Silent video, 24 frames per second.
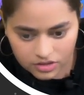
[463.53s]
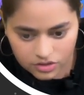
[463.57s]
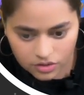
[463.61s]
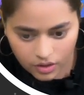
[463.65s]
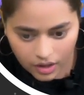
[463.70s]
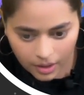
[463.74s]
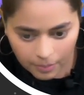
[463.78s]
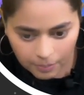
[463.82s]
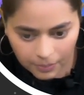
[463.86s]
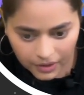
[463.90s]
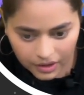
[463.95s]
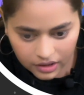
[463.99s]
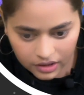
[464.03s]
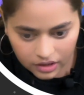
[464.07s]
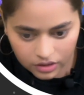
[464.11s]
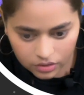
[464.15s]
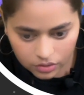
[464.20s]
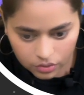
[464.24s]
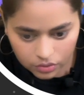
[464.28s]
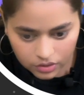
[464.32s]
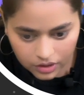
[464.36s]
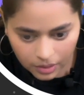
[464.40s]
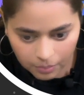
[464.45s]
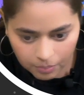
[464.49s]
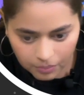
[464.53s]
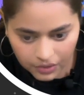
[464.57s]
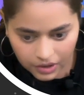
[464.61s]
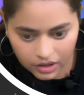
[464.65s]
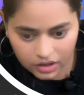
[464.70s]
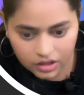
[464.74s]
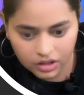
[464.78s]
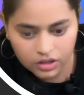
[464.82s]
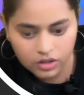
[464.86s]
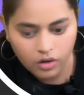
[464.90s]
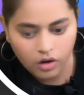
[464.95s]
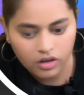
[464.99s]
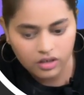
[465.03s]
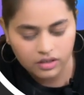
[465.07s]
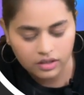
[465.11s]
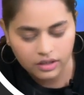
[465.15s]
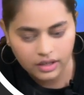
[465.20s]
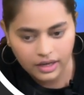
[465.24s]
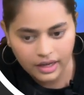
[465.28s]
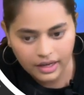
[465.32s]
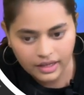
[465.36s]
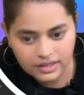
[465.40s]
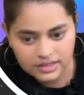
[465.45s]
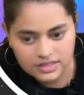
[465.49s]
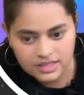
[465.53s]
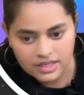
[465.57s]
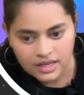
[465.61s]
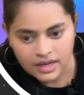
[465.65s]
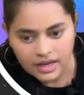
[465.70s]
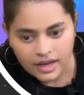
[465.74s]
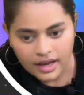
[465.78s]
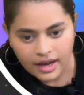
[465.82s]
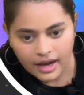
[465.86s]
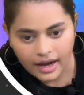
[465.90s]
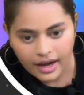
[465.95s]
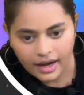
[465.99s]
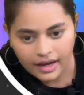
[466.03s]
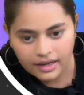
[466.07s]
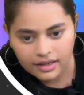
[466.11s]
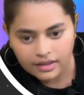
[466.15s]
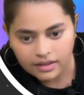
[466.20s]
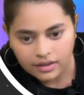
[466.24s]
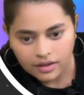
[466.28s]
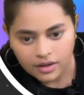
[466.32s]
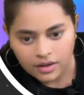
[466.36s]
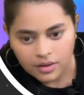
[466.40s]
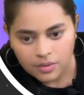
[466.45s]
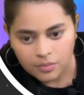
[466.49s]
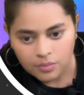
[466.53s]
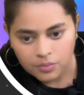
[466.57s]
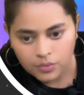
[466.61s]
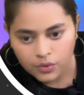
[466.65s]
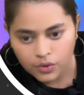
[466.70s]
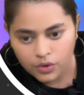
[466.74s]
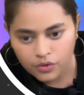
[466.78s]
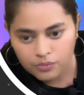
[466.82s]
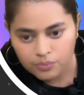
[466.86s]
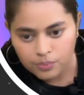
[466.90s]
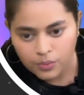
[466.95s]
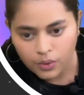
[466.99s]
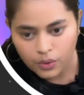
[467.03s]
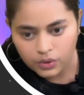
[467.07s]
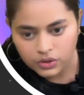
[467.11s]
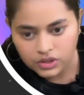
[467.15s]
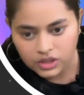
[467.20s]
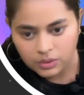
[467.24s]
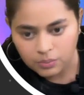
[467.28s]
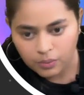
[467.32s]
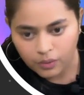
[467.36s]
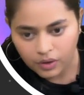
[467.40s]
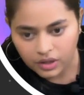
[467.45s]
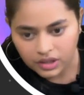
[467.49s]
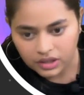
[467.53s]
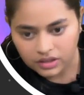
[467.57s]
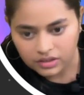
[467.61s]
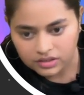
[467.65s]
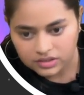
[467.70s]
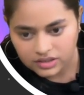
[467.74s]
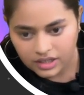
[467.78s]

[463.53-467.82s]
So append it to temporary dot next and move both the pointers.